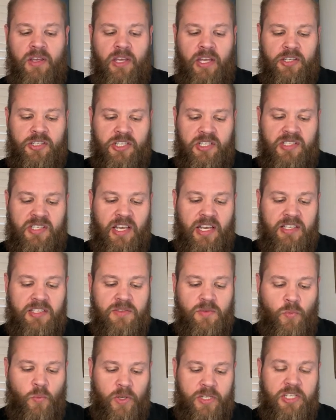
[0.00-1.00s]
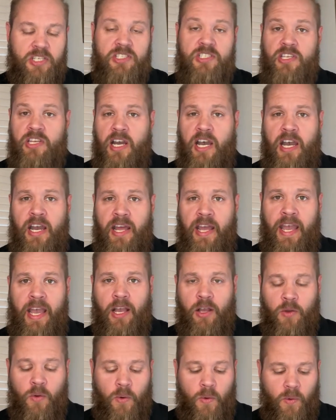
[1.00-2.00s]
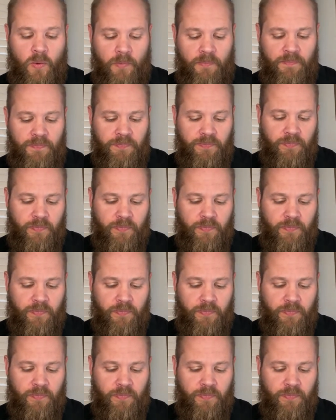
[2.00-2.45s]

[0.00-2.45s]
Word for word: And she says, which is not at goal.